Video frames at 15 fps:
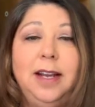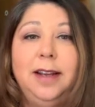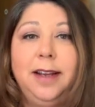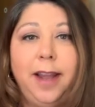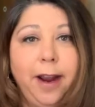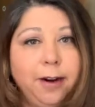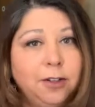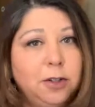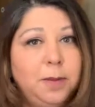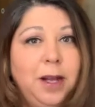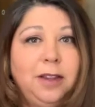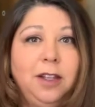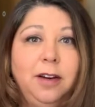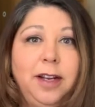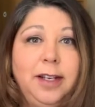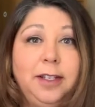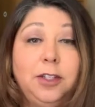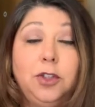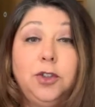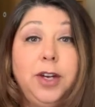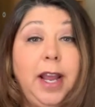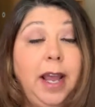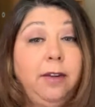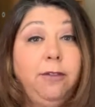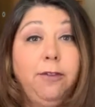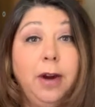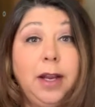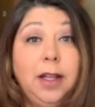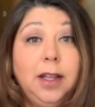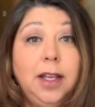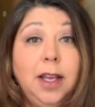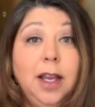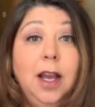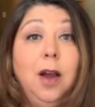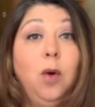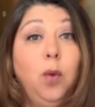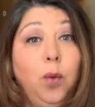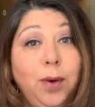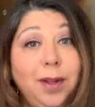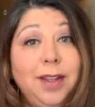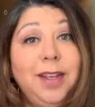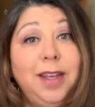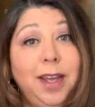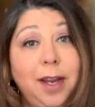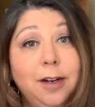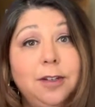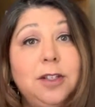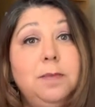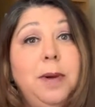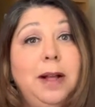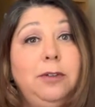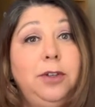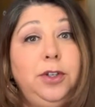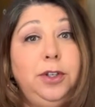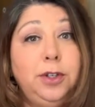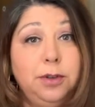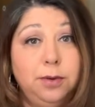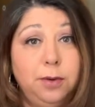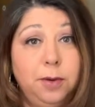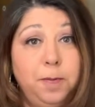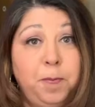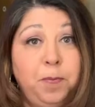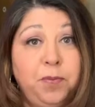cares about their industry, and frankly, really cares about you.